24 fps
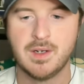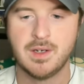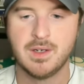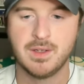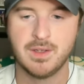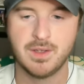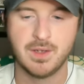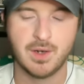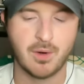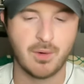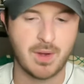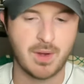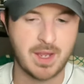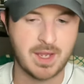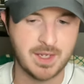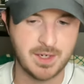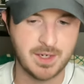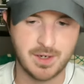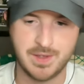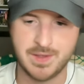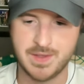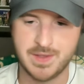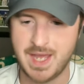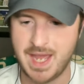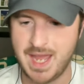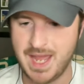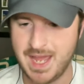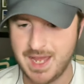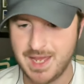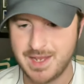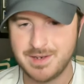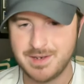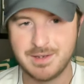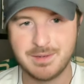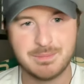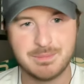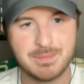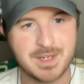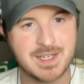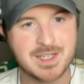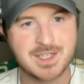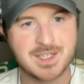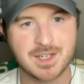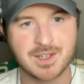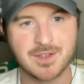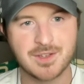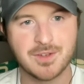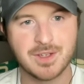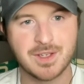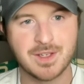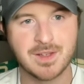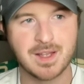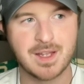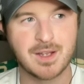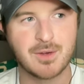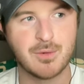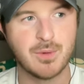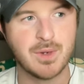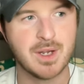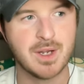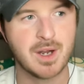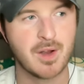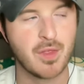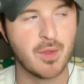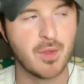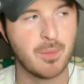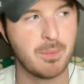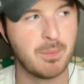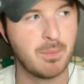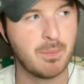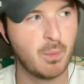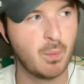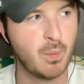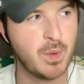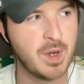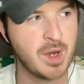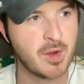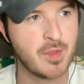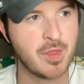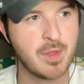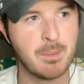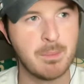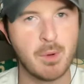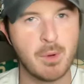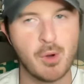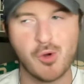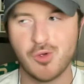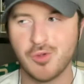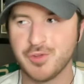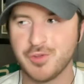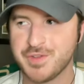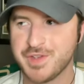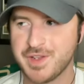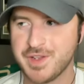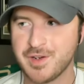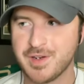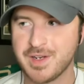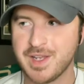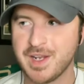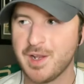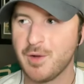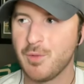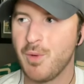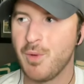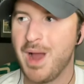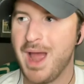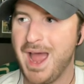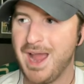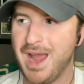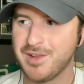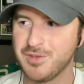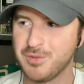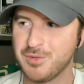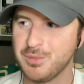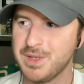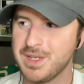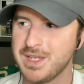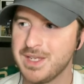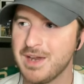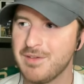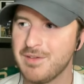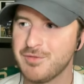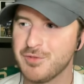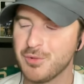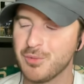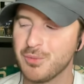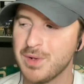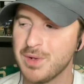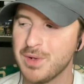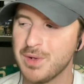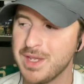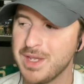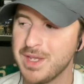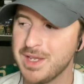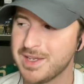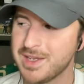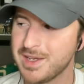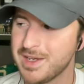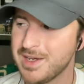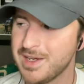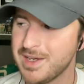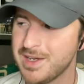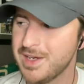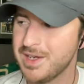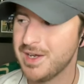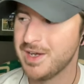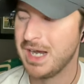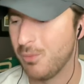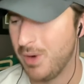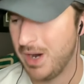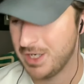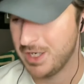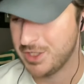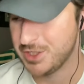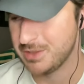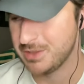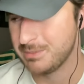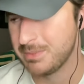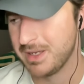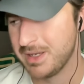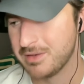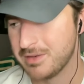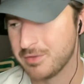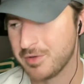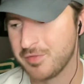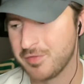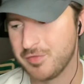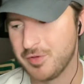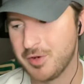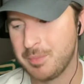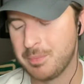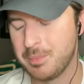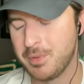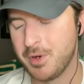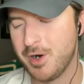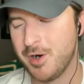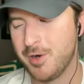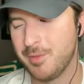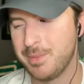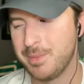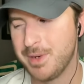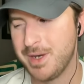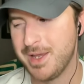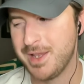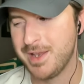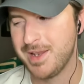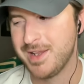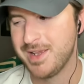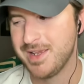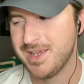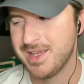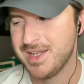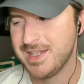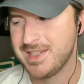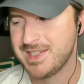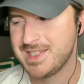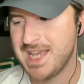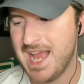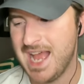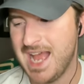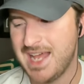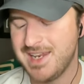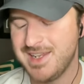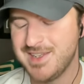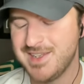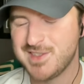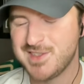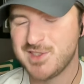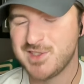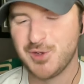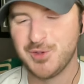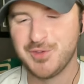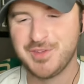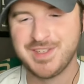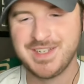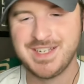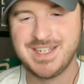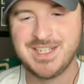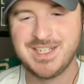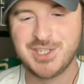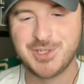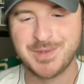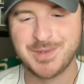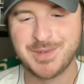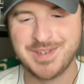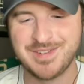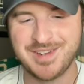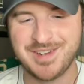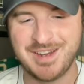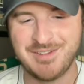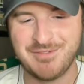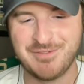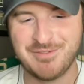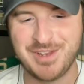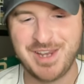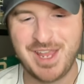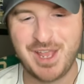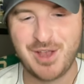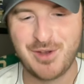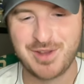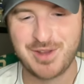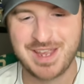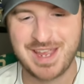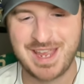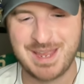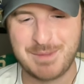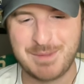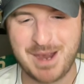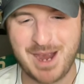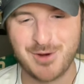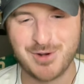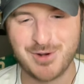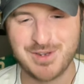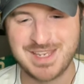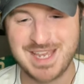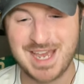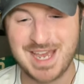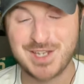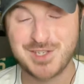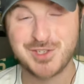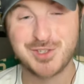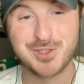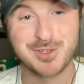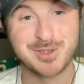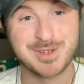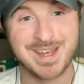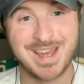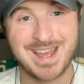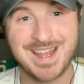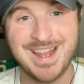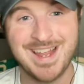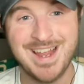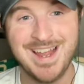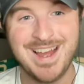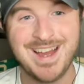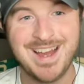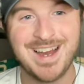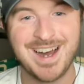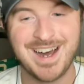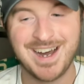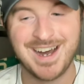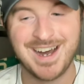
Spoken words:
you know, hit on the head, basically. Like, we are the moles that are getting whacked week after week watching Baylor football. But to add insult to injury, a video came out yesterday